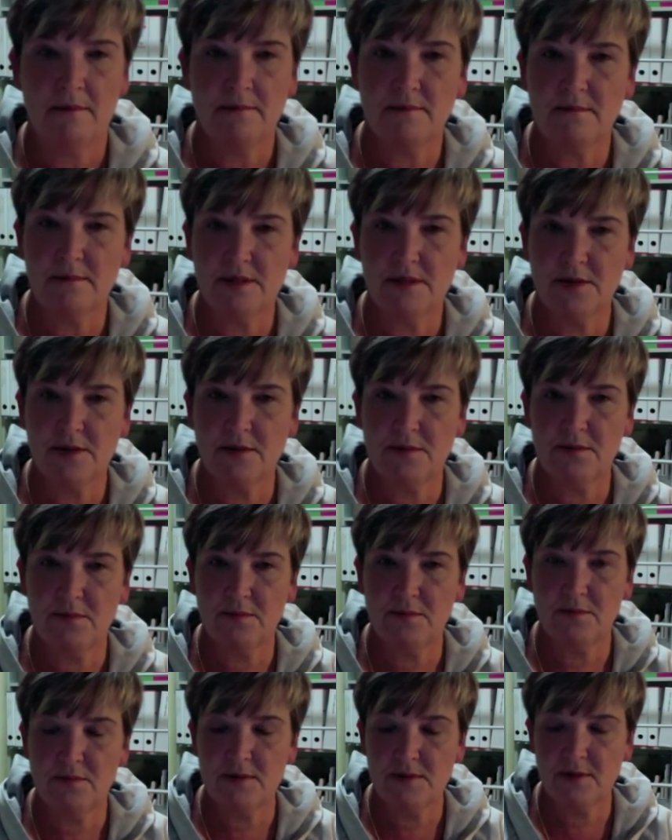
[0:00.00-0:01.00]
So
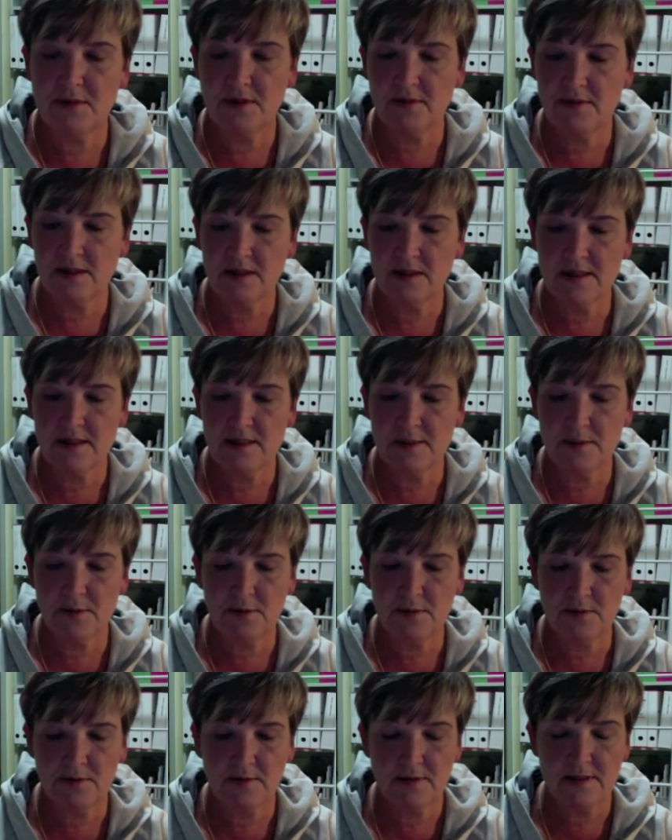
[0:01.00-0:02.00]
was one of these
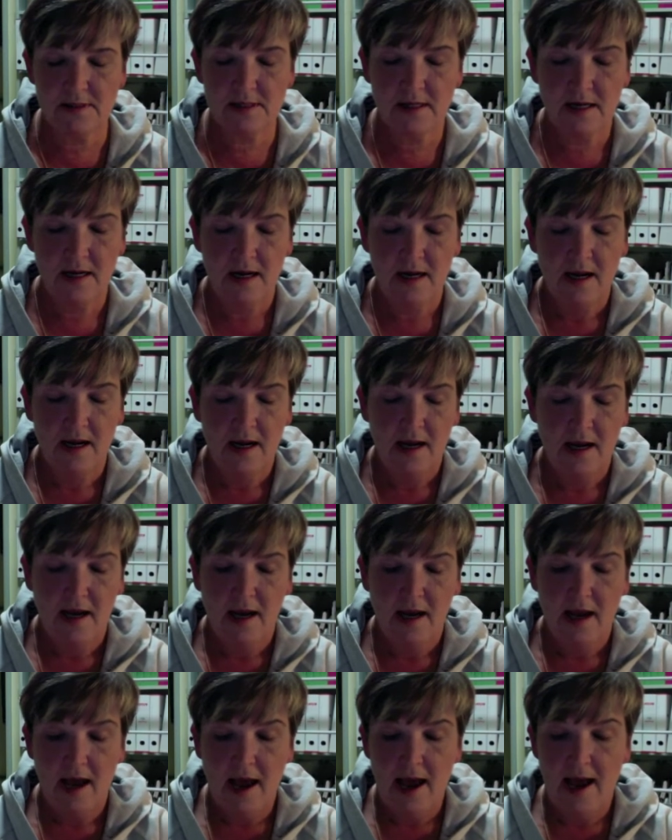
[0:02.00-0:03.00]
spoons.
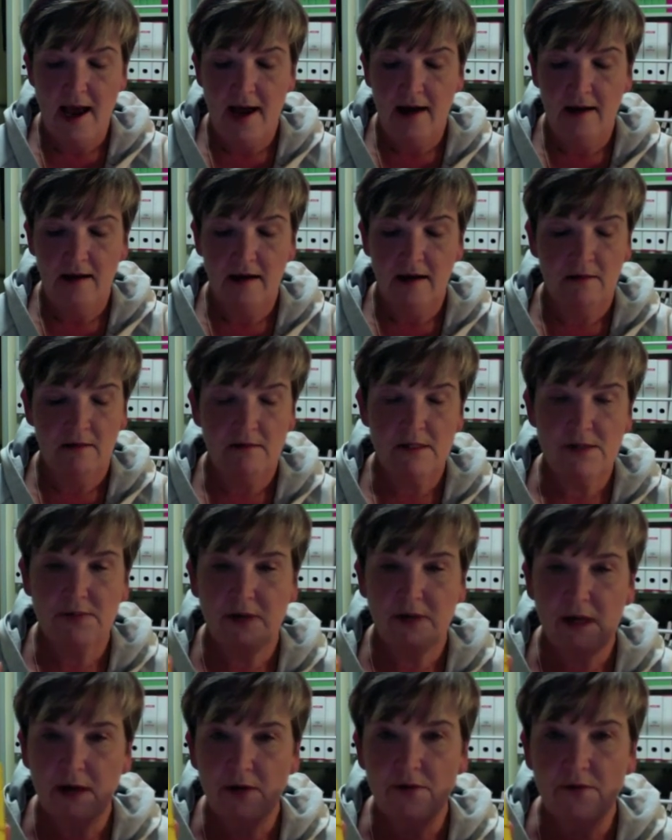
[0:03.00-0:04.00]
And it was
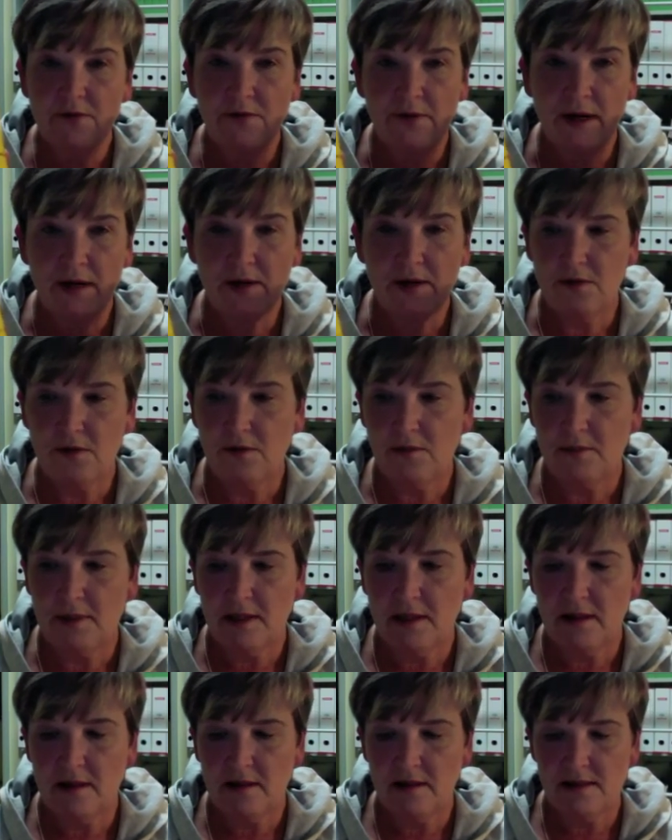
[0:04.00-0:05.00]
really good value
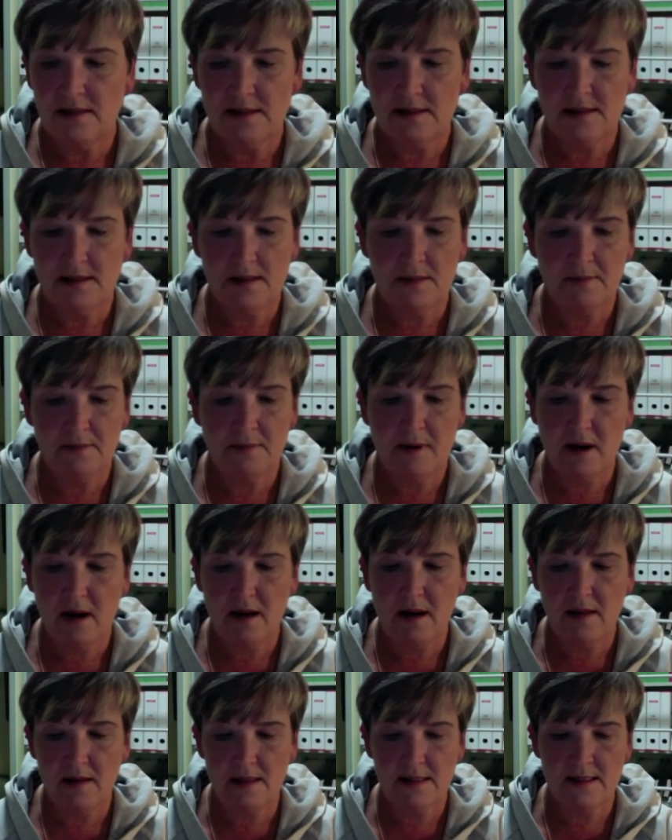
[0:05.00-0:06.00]
because to buy
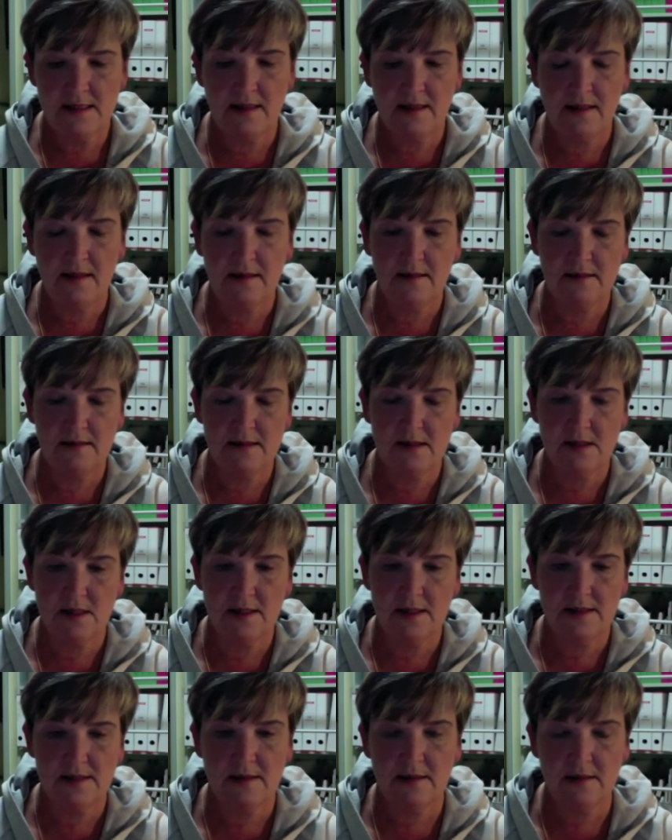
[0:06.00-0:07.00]
the teas
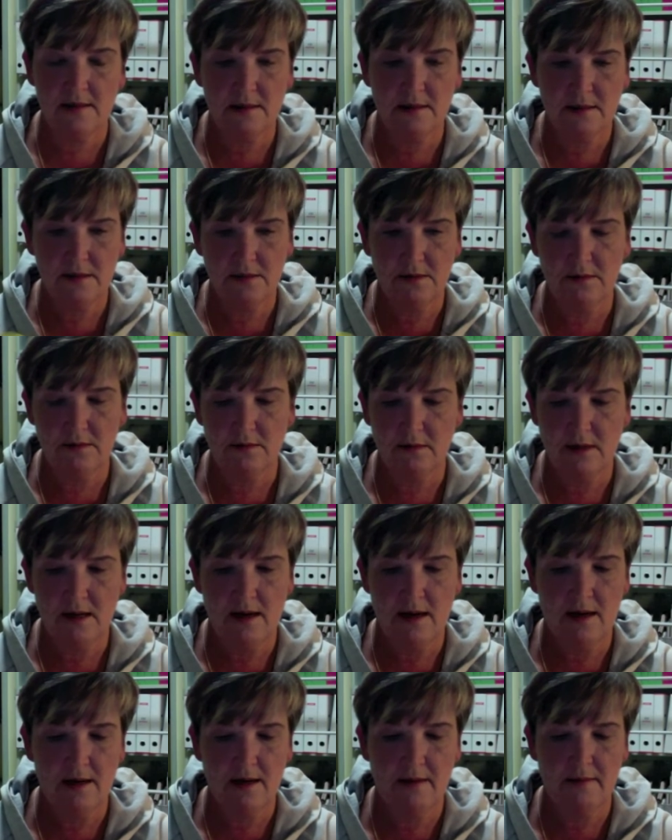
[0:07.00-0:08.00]
just in the little
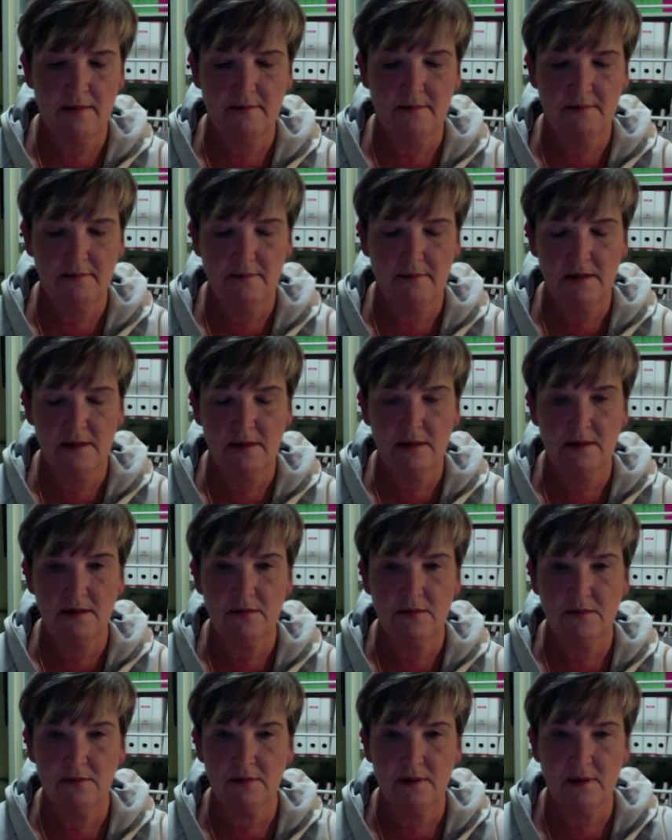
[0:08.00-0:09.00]

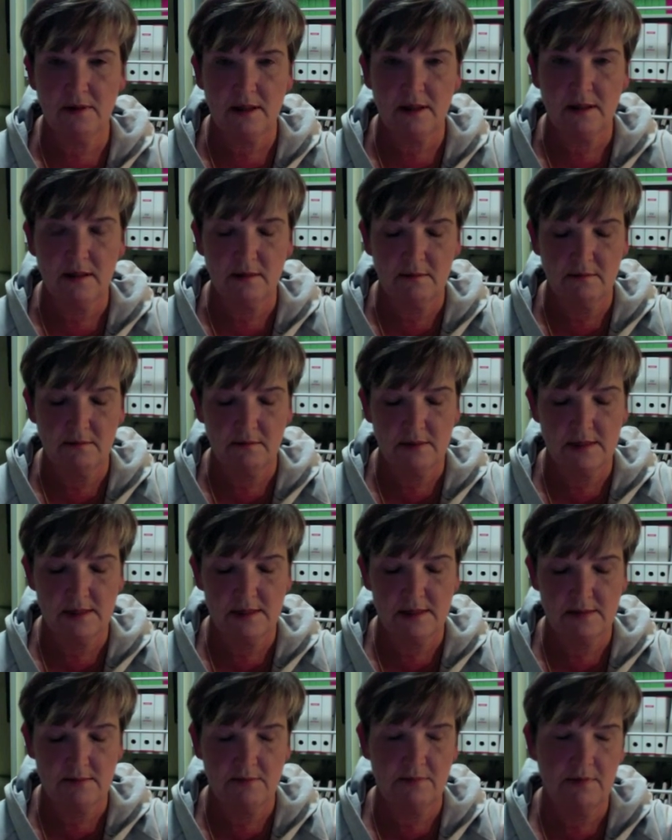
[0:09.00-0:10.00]
thing
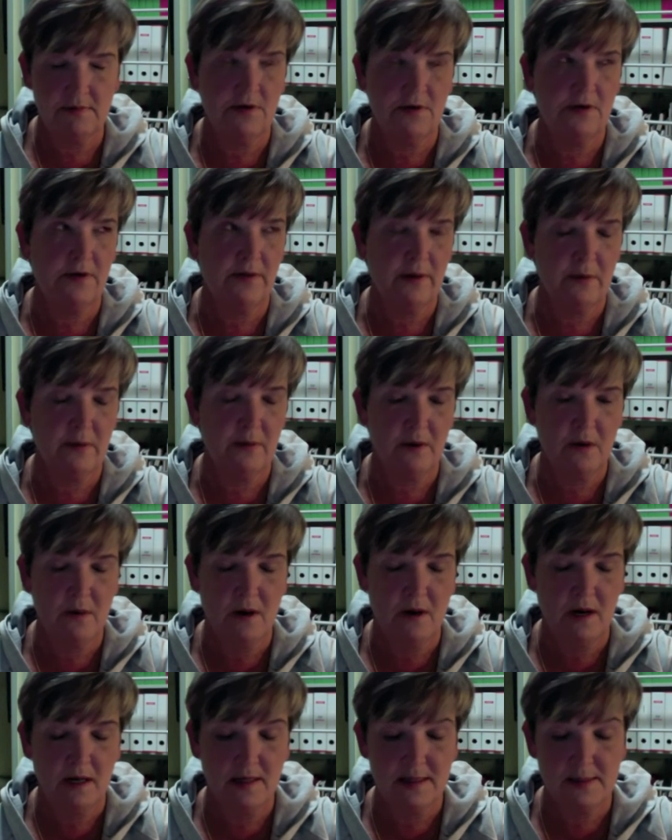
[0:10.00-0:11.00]
was, they were
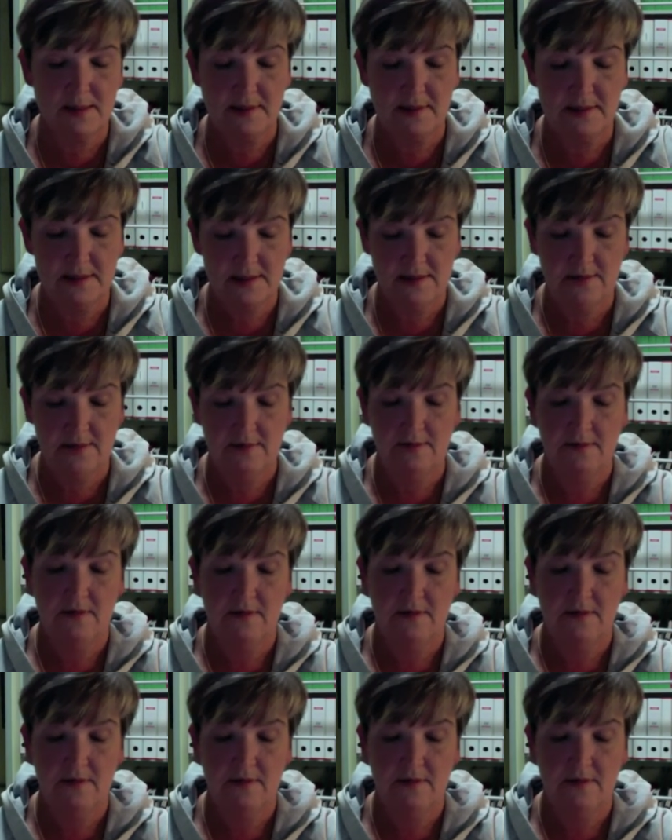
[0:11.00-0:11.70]
quite expensive.